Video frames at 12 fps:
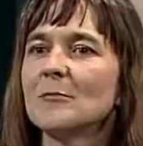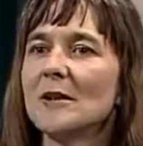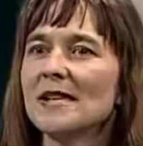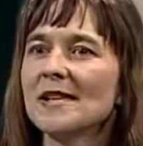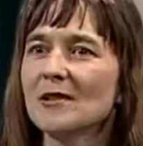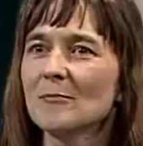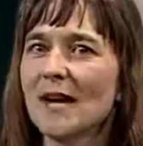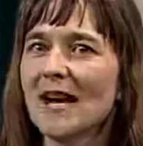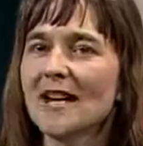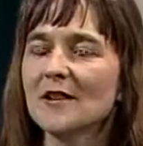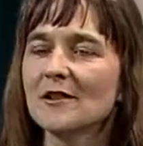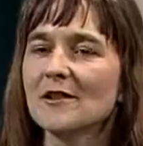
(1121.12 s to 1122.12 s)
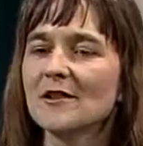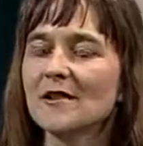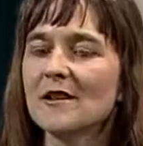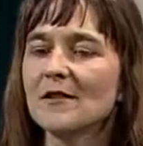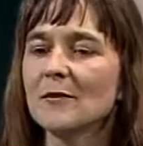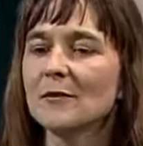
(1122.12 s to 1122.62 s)
basic patterns
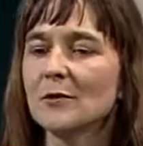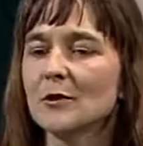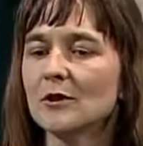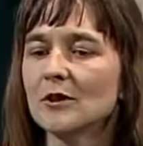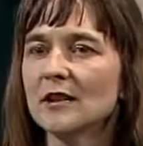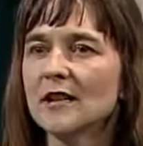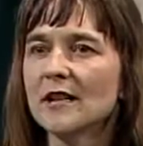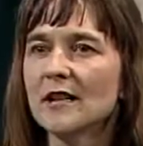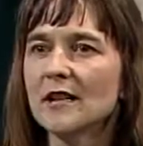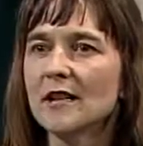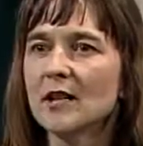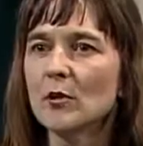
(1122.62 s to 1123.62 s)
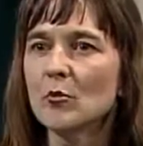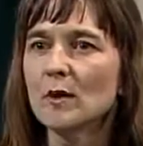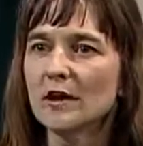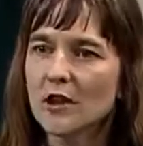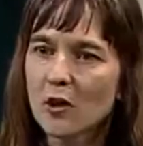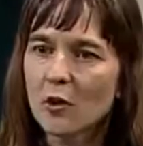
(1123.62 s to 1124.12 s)
of the world,
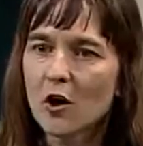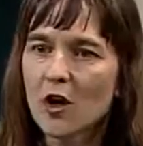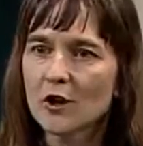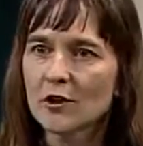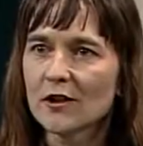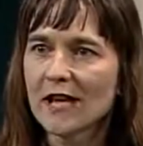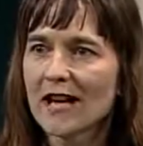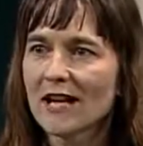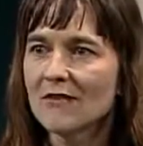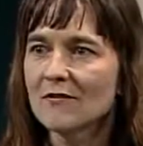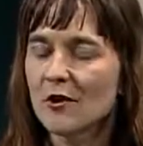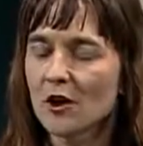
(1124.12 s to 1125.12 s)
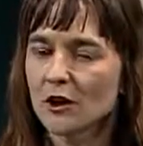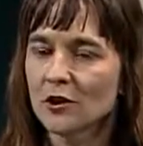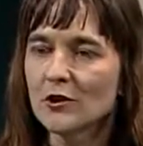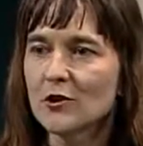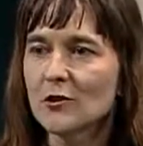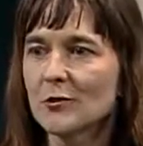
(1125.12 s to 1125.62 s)
we no longer have our
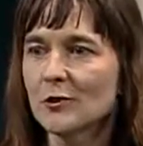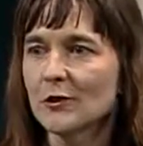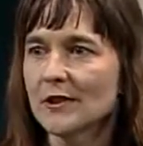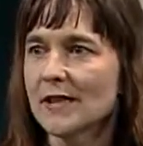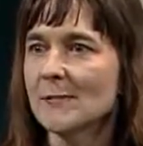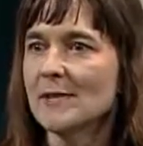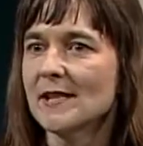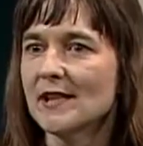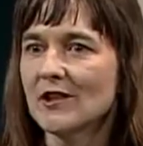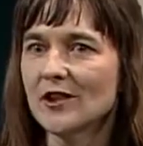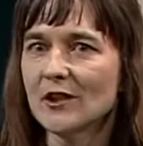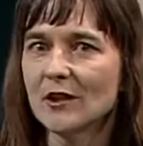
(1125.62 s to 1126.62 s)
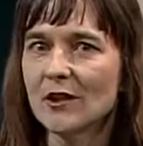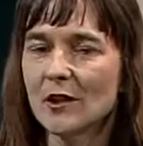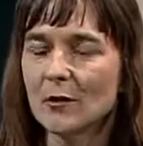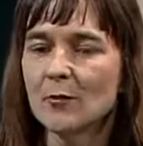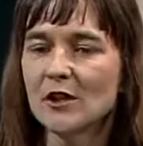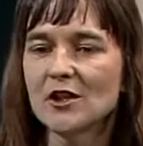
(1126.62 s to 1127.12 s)
usual disposition,
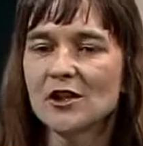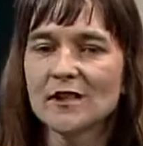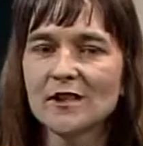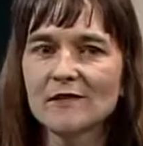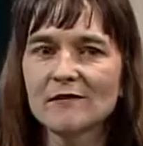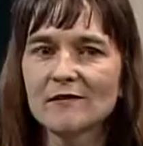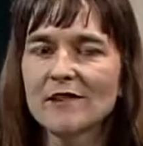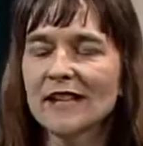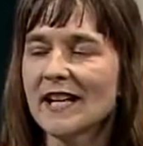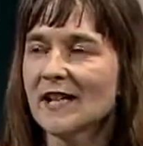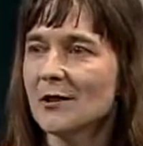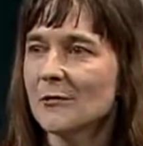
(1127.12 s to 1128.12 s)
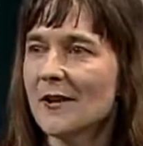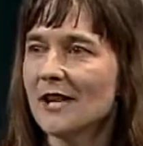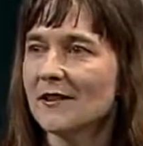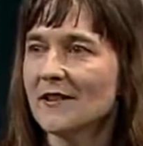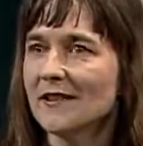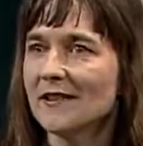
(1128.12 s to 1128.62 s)
which is to gaze
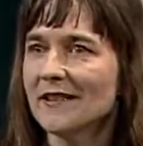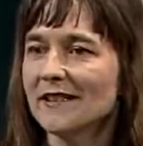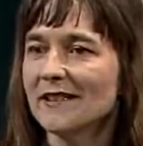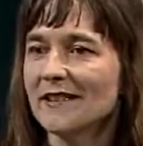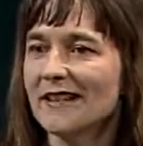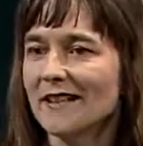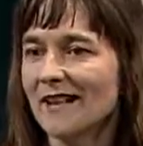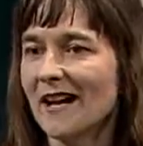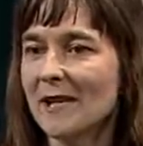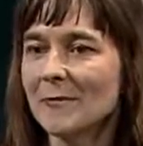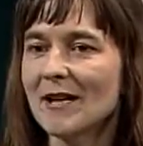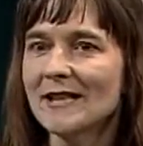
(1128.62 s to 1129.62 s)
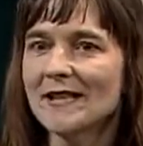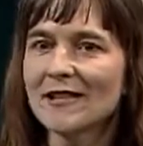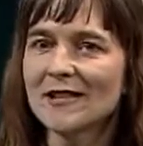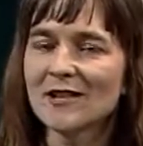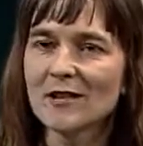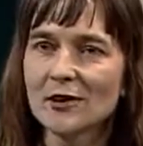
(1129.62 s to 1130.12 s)
around us and itemize
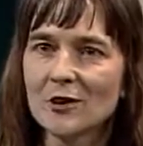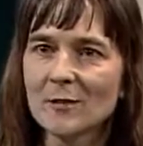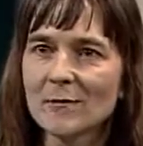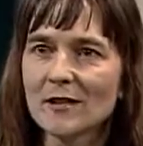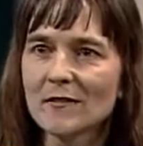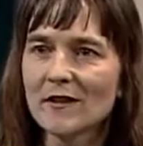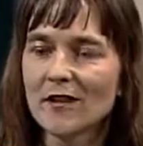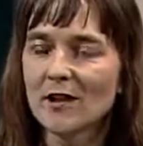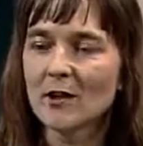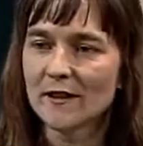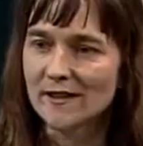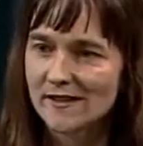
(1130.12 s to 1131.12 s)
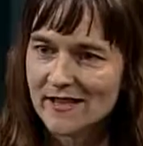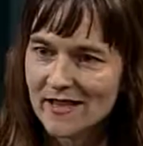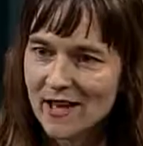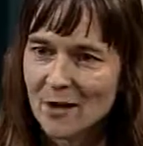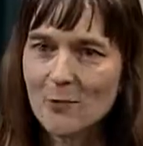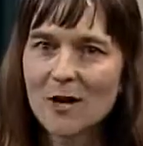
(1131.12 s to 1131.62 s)
things in terms of things that
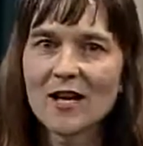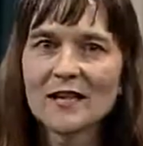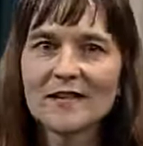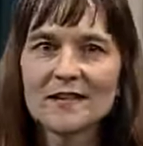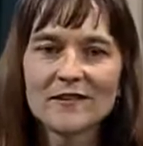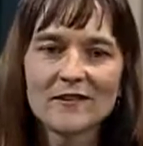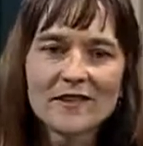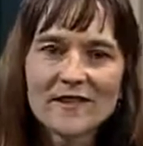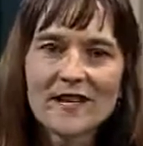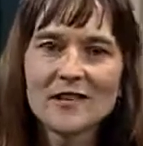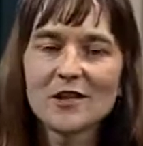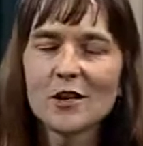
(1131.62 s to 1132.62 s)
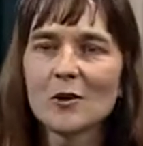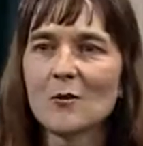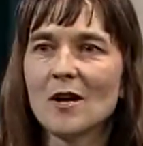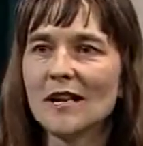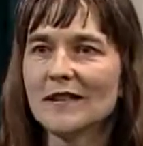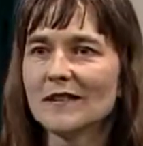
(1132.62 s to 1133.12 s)
I want, things I don't
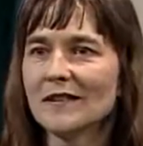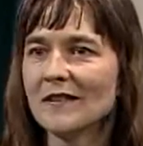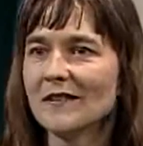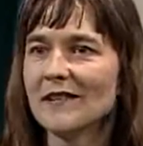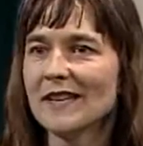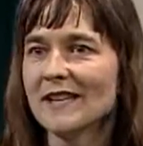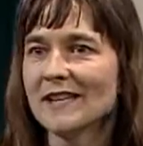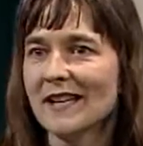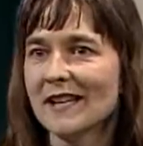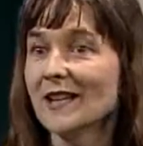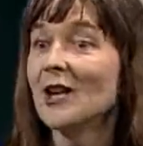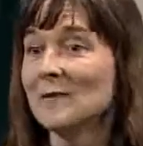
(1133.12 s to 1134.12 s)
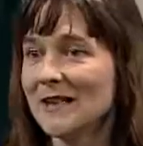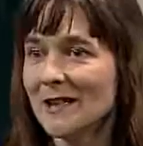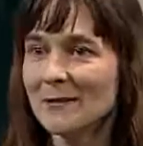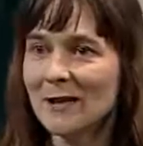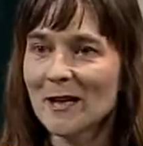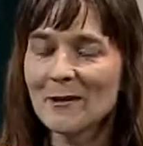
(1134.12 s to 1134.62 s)
want, things that help me
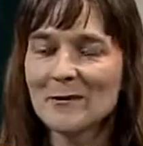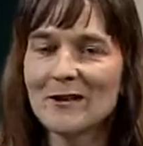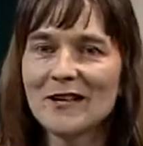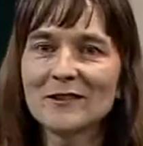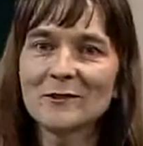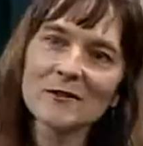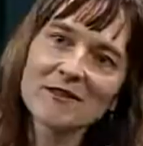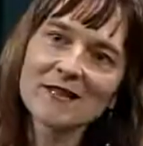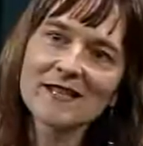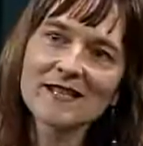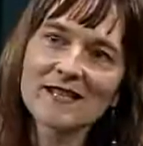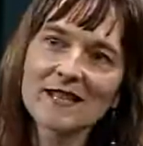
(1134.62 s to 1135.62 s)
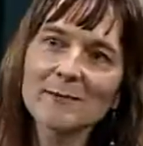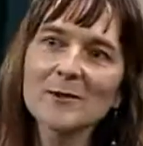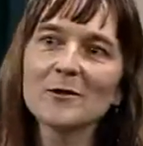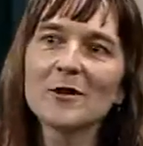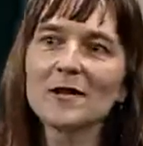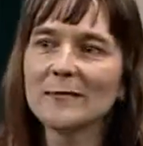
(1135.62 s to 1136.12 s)
get what I want, or things that
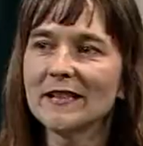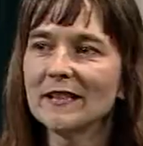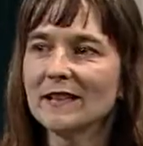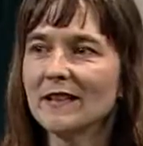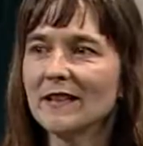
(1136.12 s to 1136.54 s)
obstruct me.